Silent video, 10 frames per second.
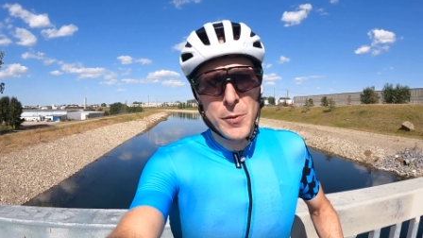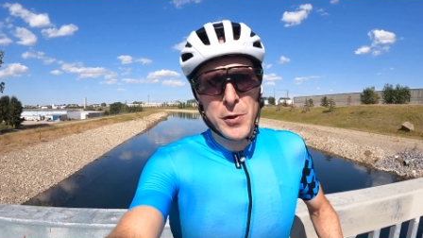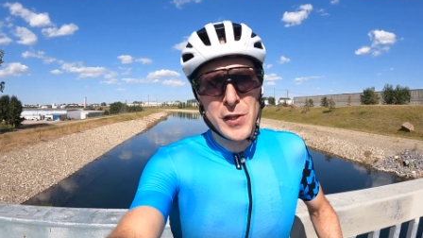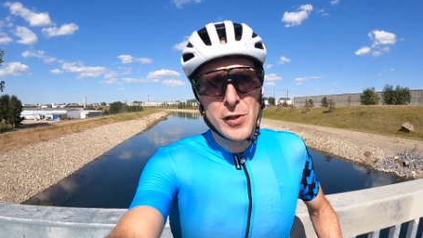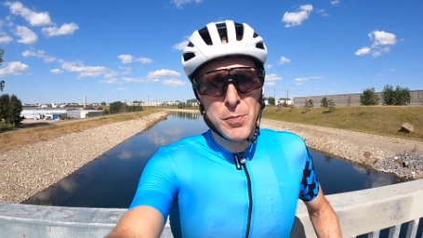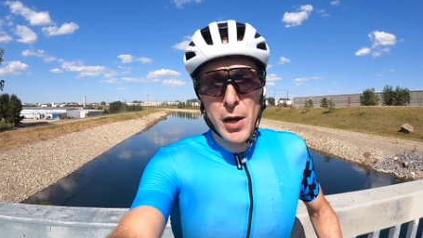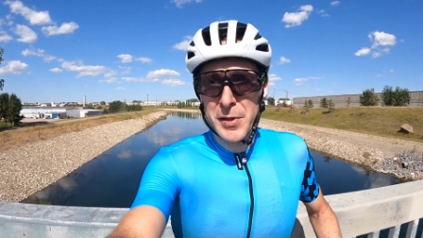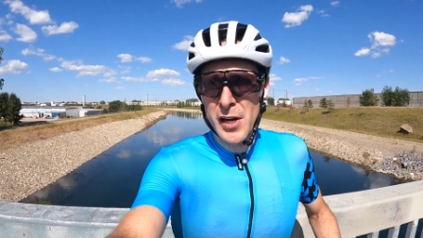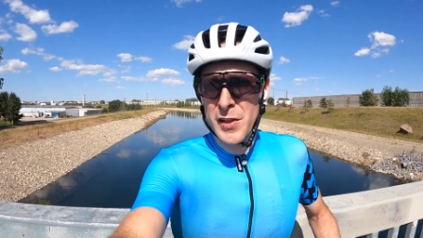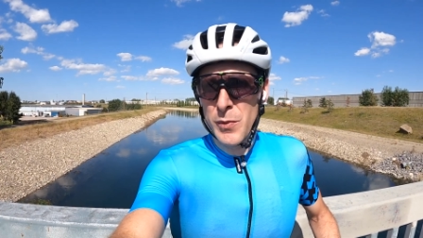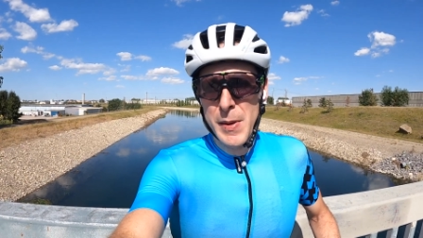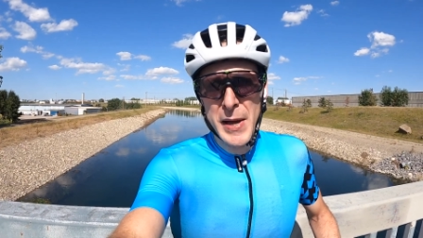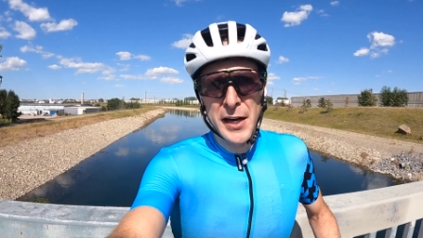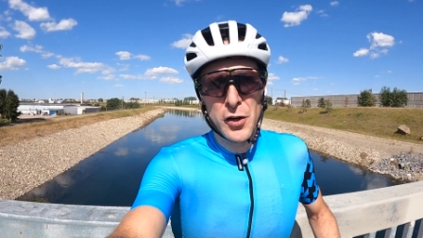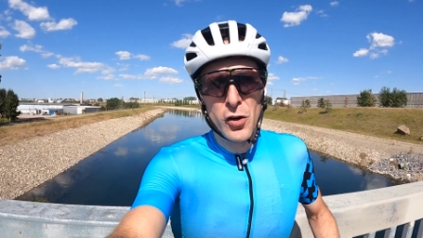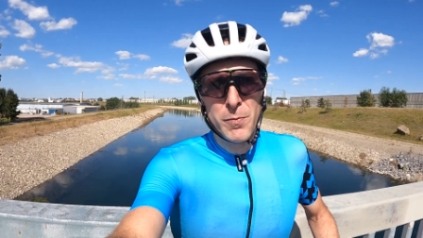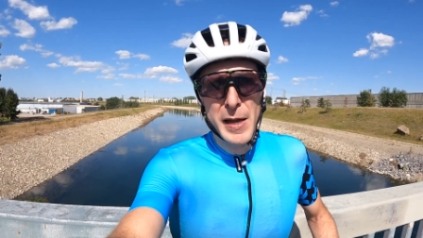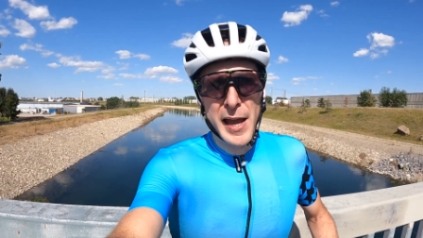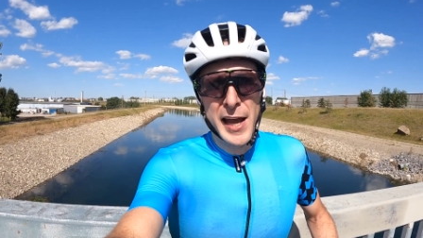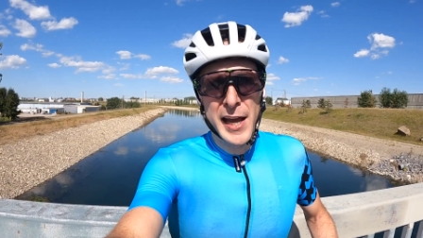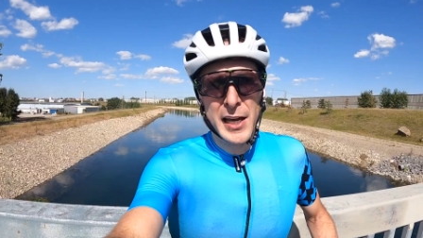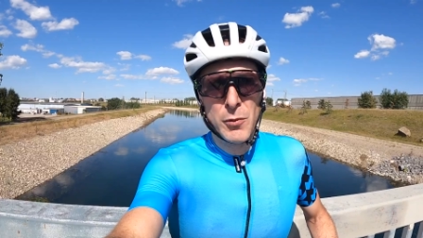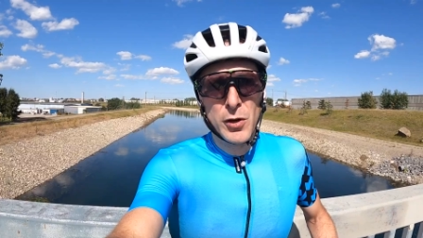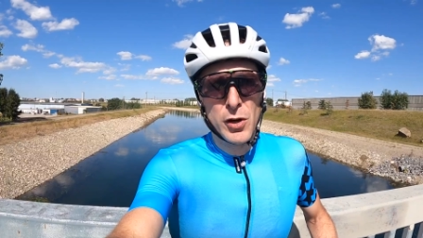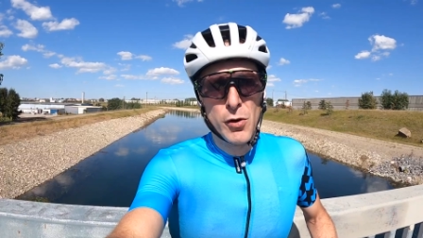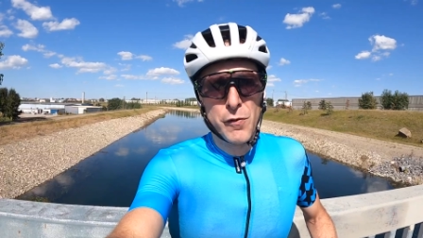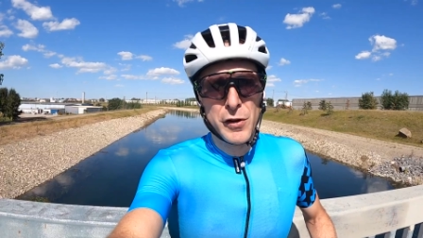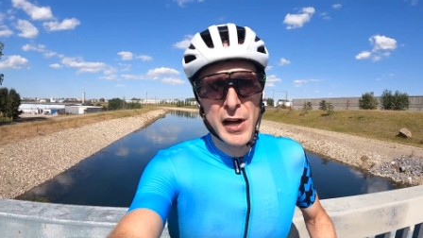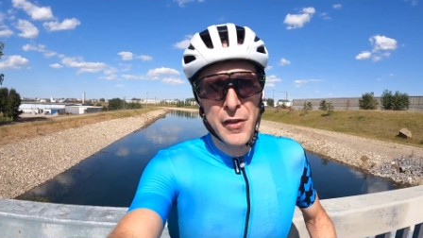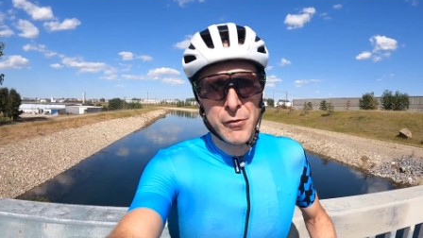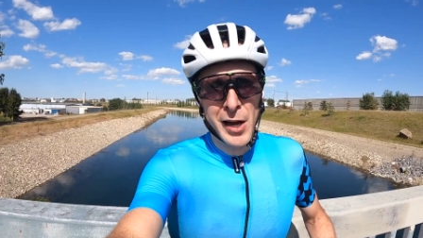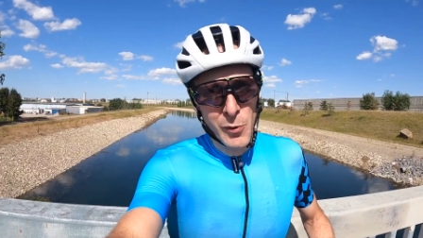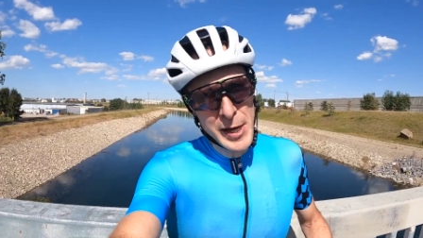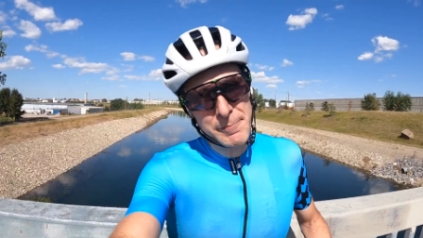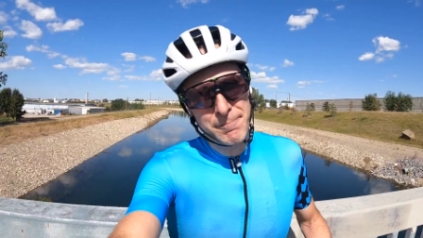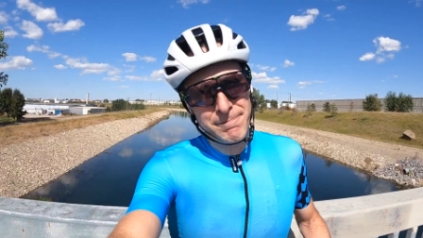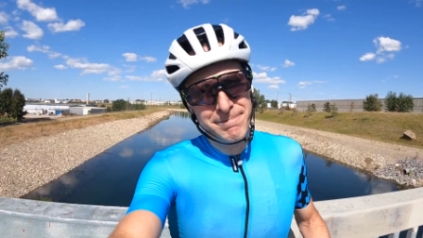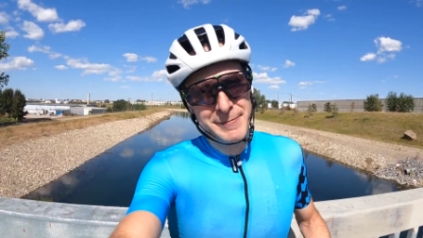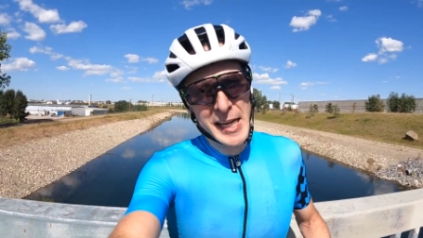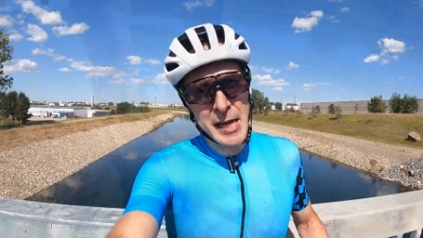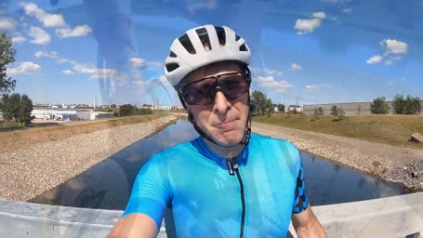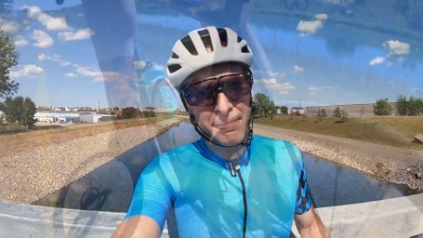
up with you probably on the way back home and we'll go over how the ride went. Okay?